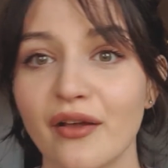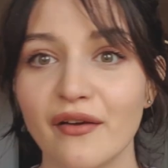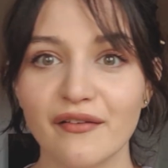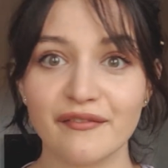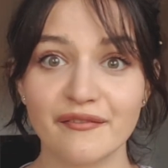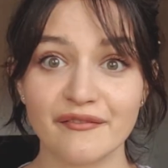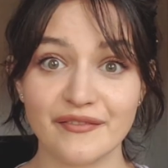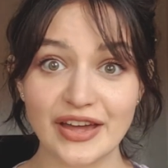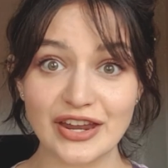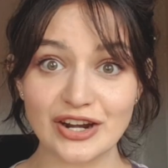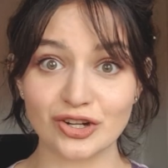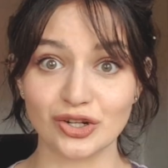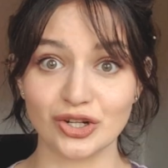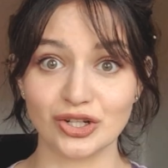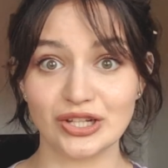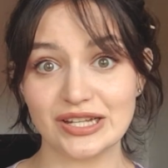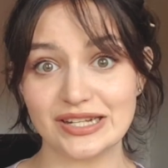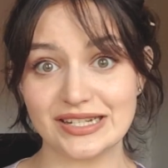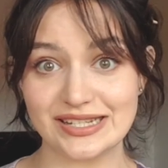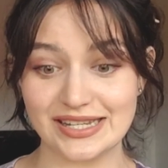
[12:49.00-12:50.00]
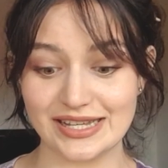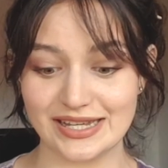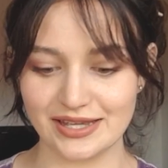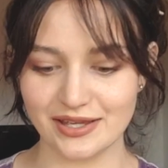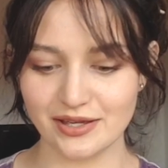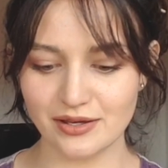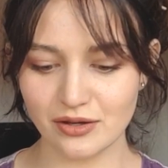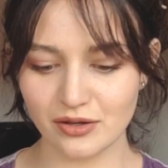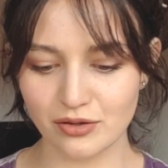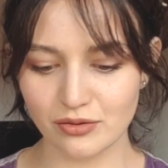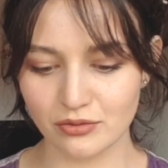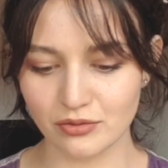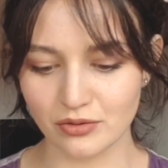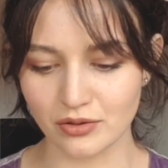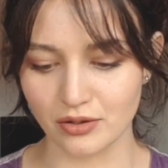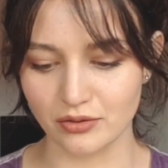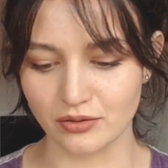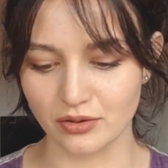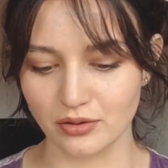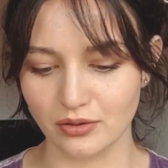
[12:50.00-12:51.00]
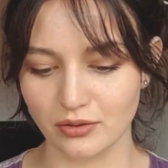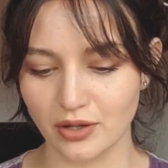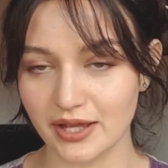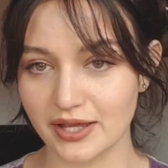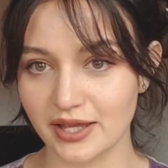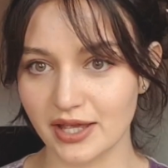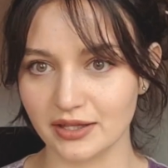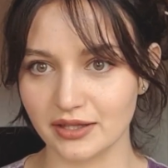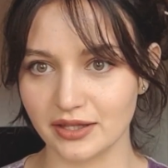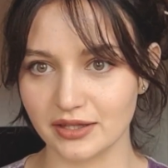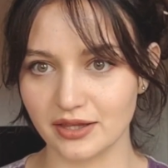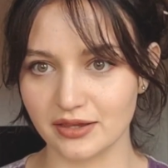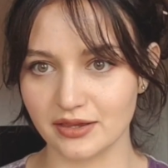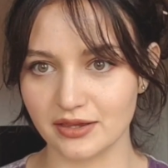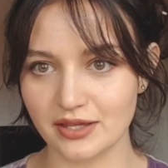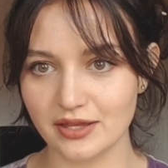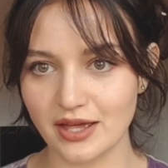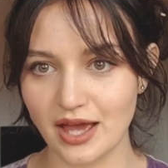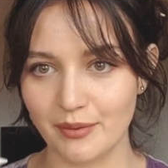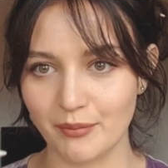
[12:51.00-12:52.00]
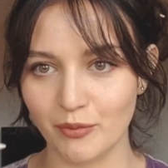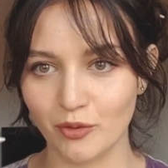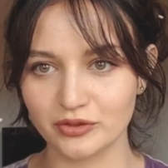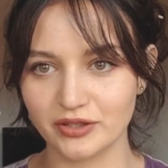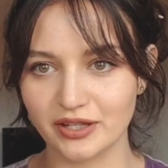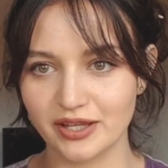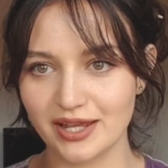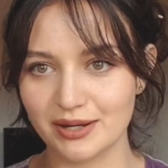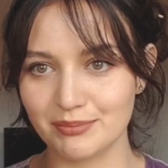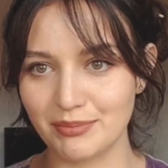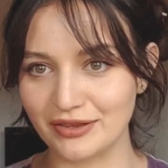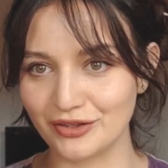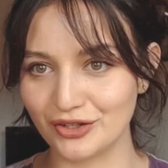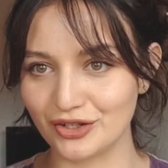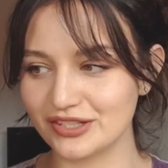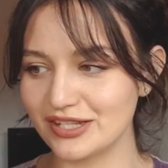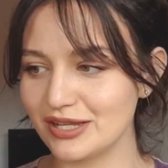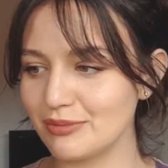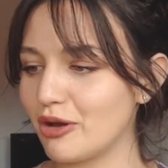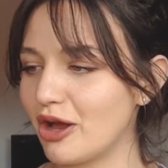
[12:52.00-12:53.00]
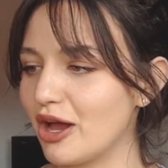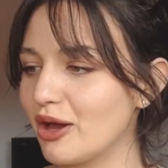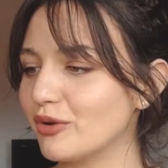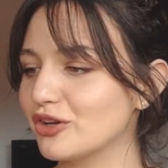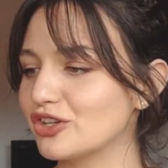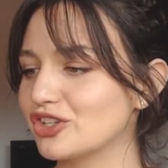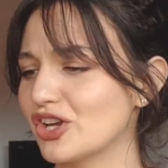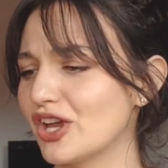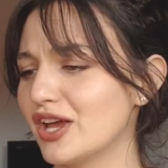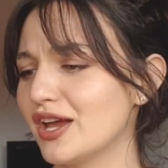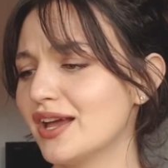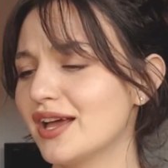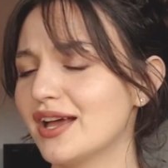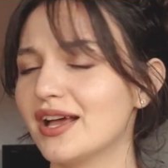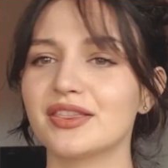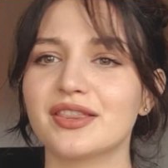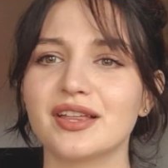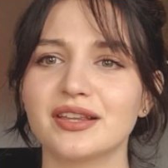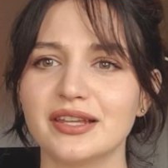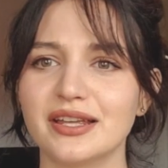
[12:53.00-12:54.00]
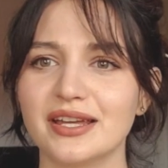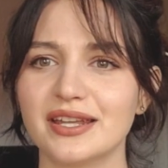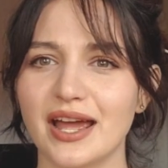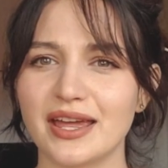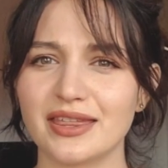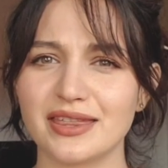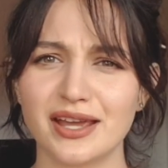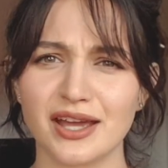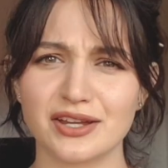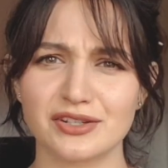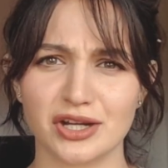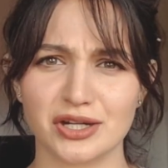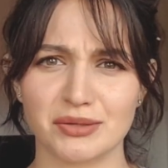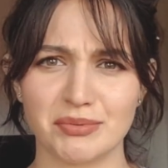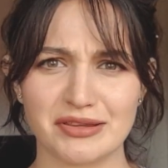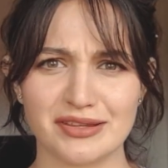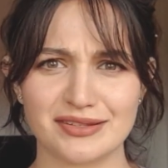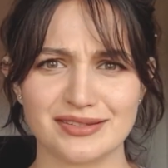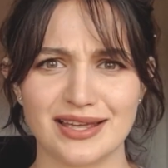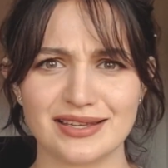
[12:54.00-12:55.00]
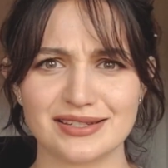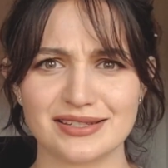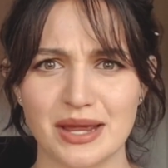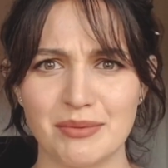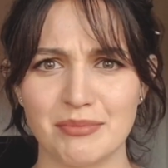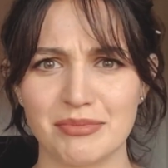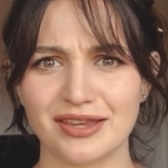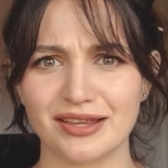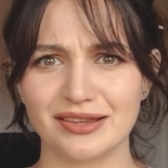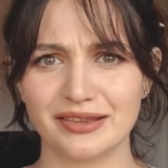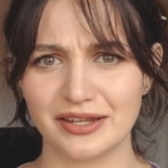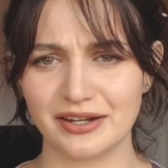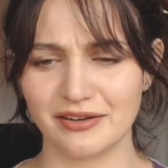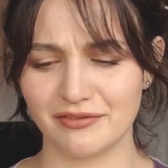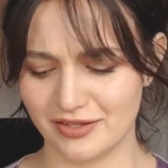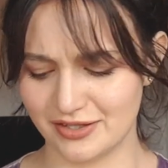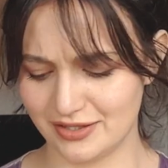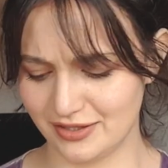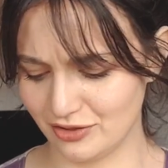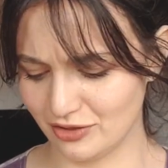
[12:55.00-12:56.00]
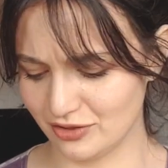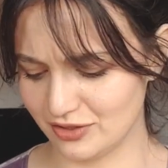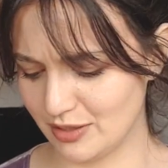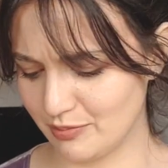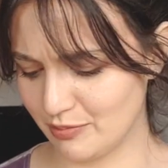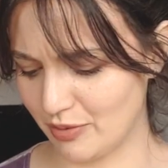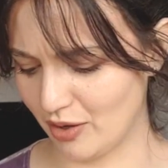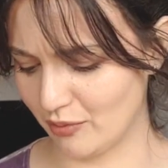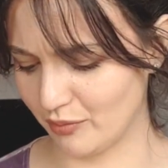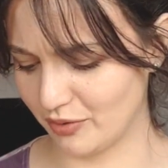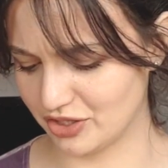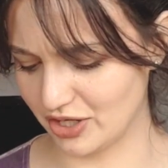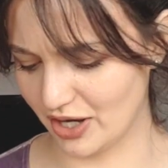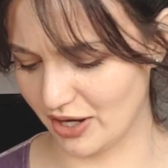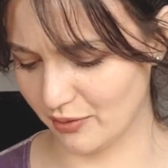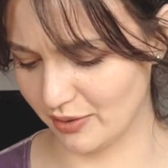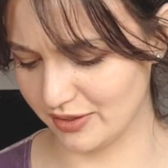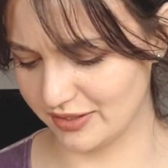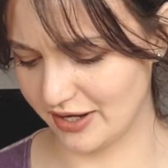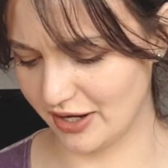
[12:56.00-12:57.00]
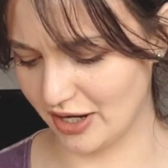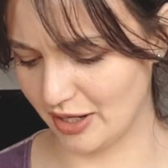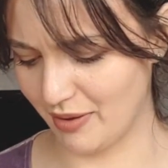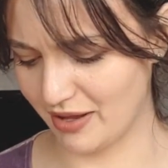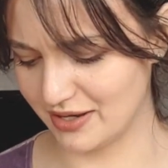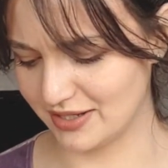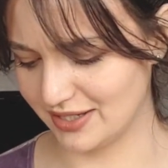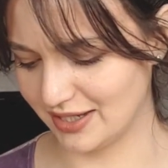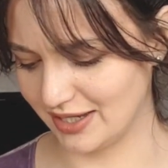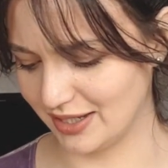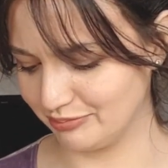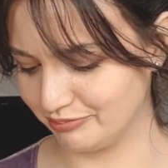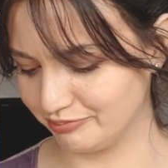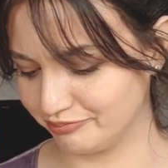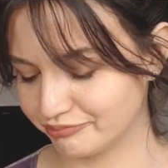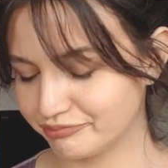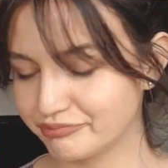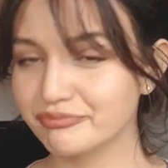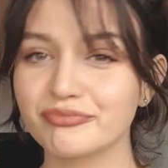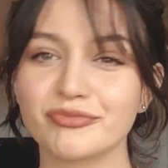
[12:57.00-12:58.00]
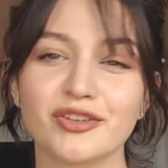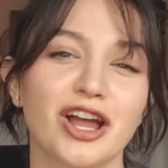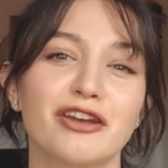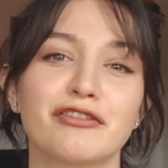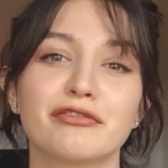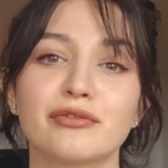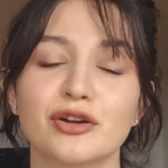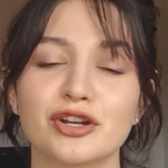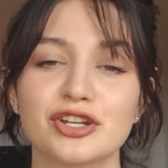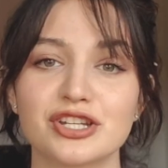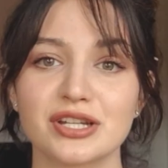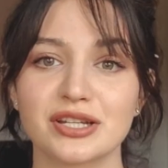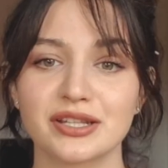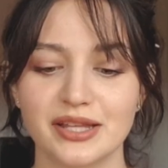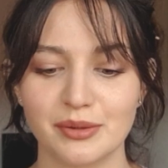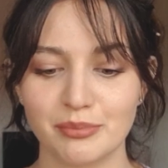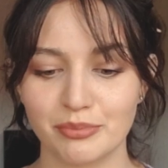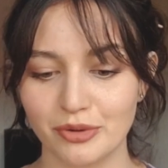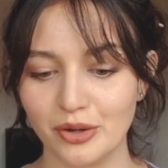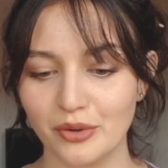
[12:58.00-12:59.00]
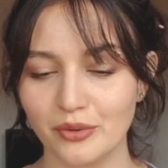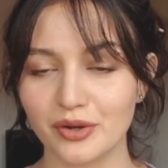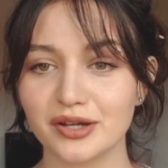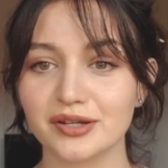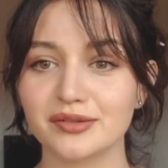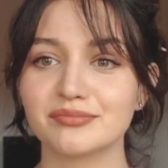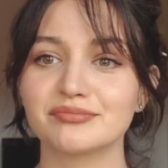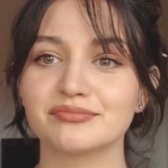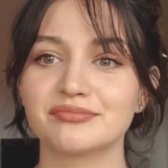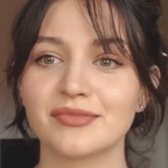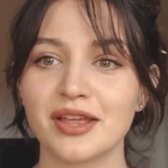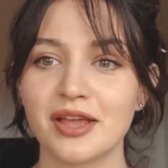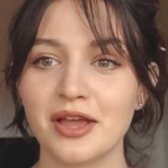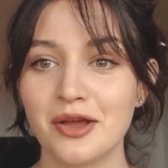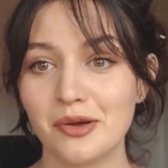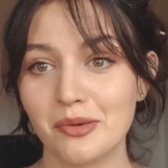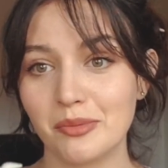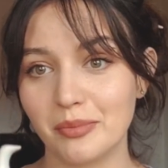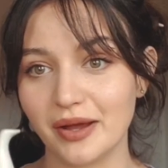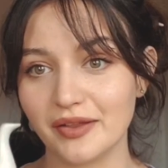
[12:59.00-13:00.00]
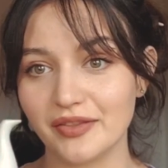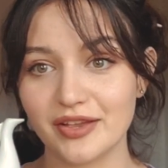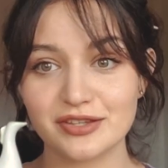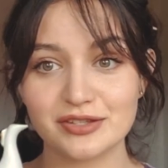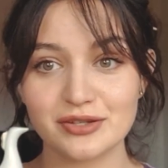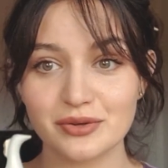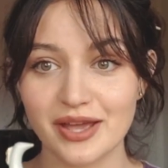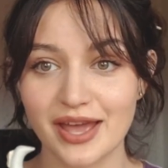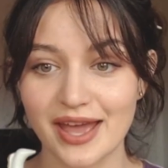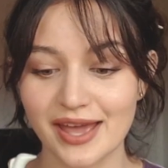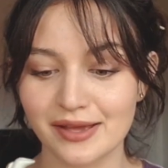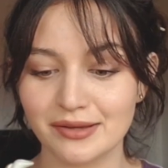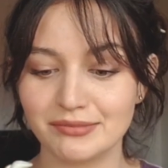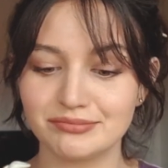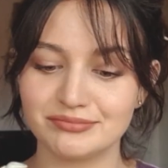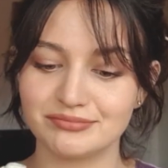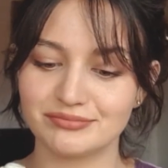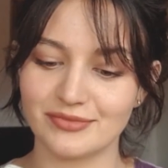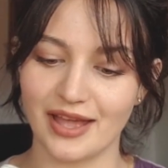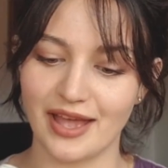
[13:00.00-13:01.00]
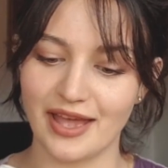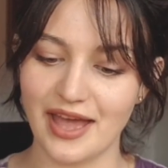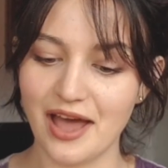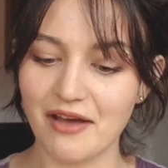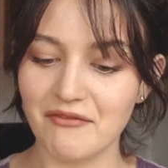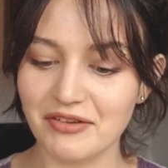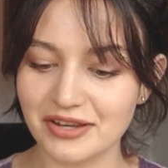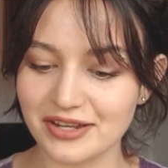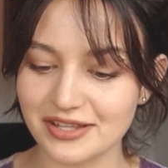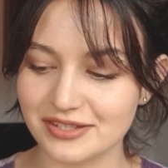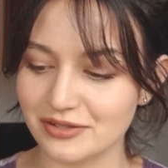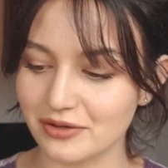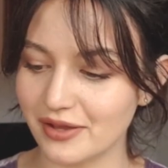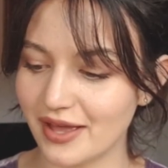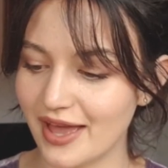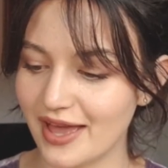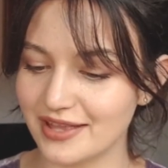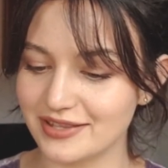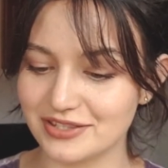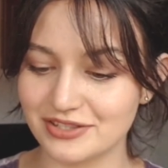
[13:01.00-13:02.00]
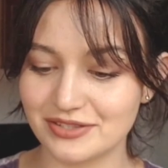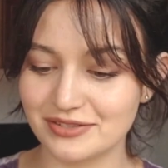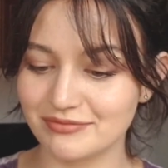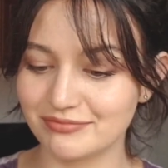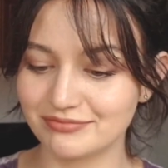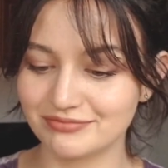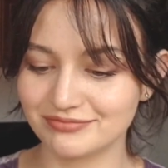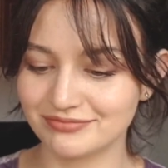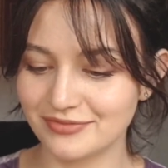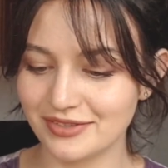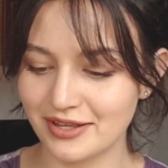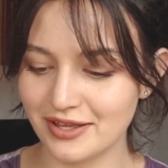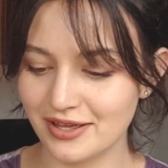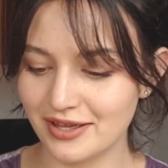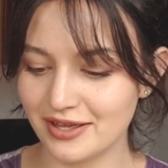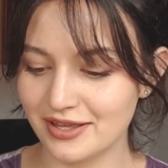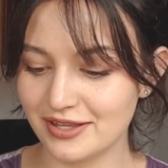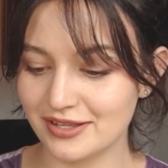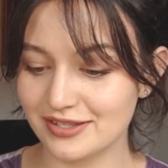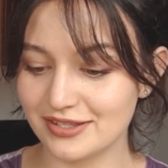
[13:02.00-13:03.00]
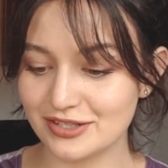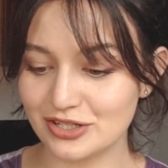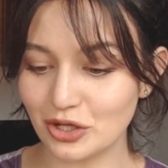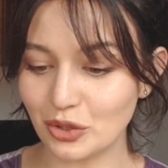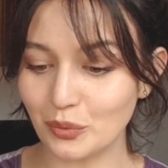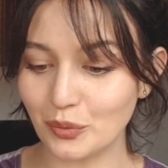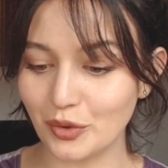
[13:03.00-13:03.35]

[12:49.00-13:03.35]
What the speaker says: fennel tea. Uh-oh, I can't let the thing, I'm holding it in my little teapot, which the lid, I think I talked about this last time, but the lid of this little teapot, which I always carry my tea in, unfortunately broke. But that's okay. I have it. It's okay. It still